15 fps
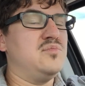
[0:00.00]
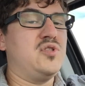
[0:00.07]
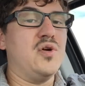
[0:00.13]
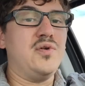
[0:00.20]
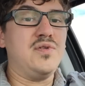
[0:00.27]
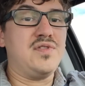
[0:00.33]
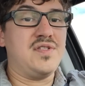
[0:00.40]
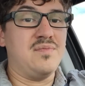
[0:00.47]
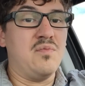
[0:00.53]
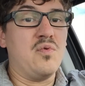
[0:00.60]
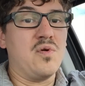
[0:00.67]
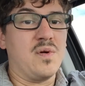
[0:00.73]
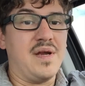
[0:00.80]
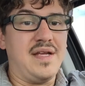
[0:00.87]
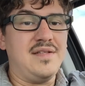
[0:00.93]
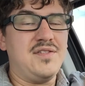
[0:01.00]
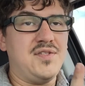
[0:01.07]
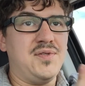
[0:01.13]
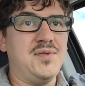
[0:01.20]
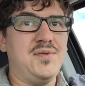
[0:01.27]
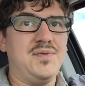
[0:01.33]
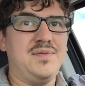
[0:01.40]
goes more
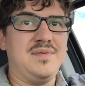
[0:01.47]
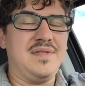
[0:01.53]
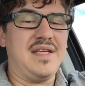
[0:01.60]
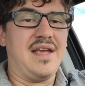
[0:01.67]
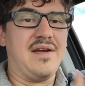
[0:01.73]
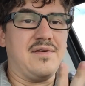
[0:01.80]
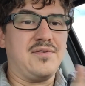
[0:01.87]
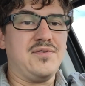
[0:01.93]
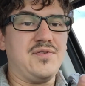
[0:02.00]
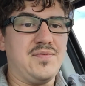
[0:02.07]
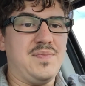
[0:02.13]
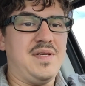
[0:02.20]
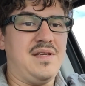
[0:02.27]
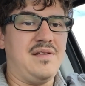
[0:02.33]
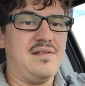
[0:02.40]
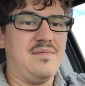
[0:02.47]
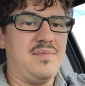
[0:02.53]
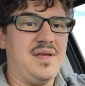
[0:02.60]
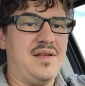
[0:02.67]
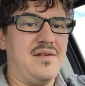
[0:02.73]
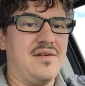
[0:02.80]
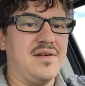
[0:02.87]
into the characters being